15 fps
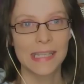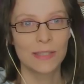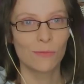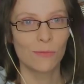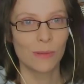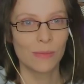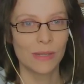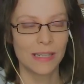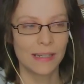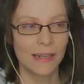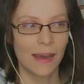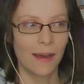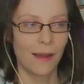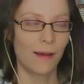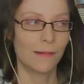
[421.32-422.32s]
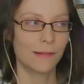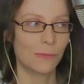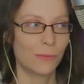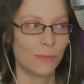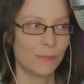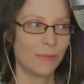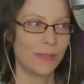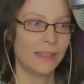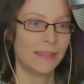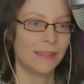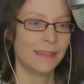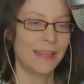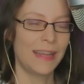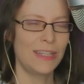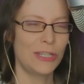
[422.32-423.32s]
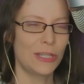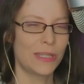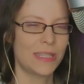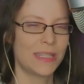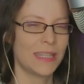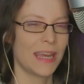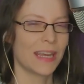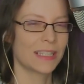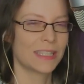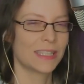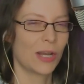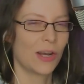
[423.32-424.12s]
These women aren't women. They just sex